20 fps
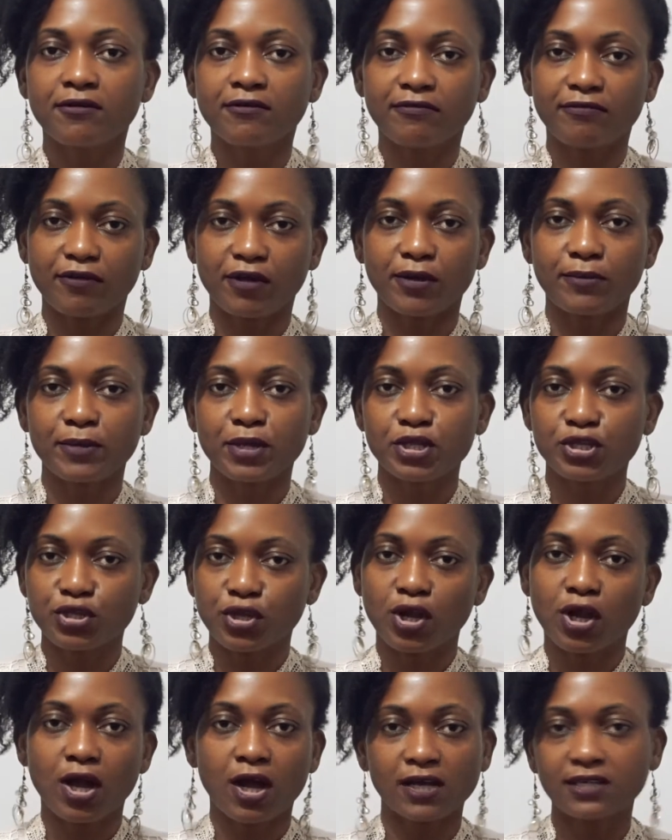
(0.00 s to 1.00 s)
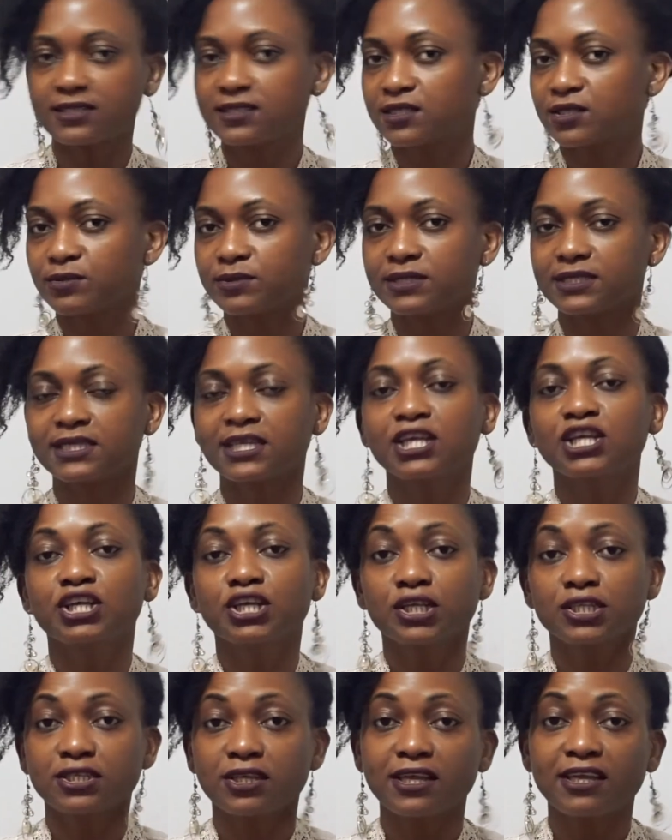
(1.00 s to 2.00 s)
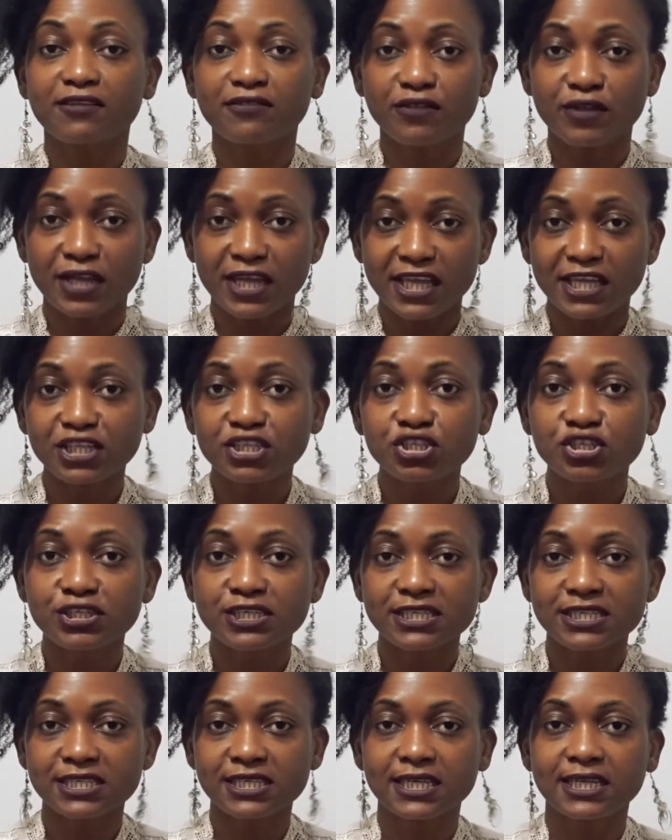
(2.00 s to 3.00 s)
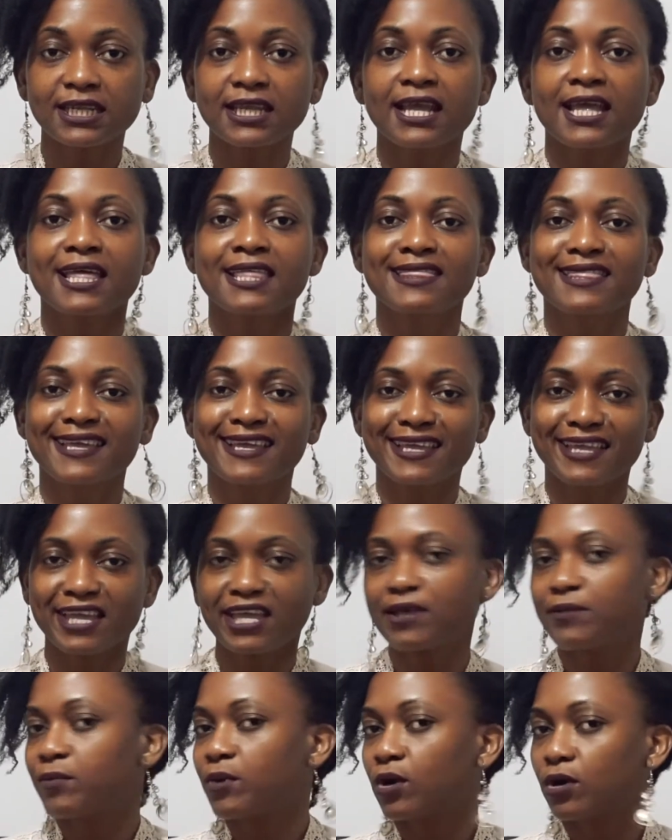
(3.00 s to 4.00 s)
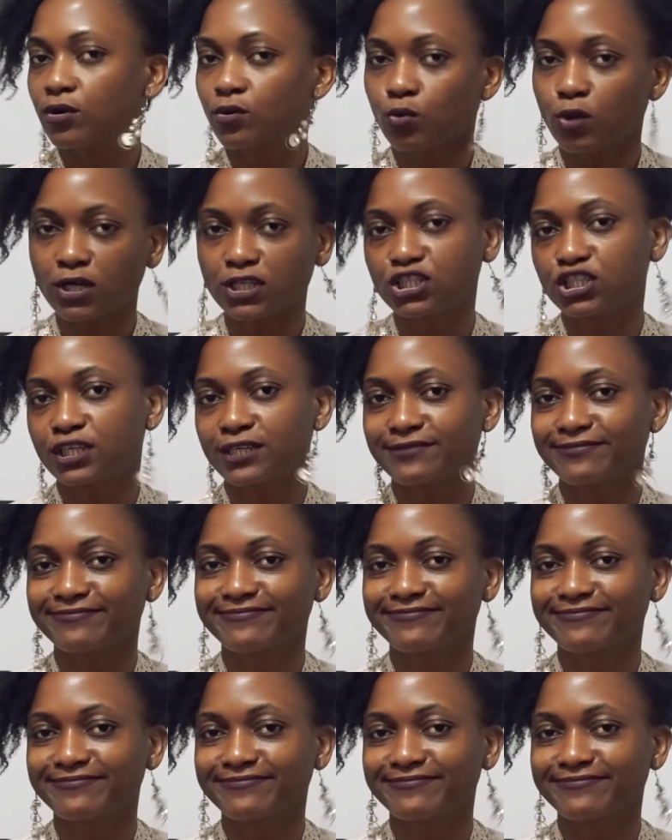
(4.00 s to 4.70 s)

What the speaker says: from your customers. So if you're interested, then keep on watching.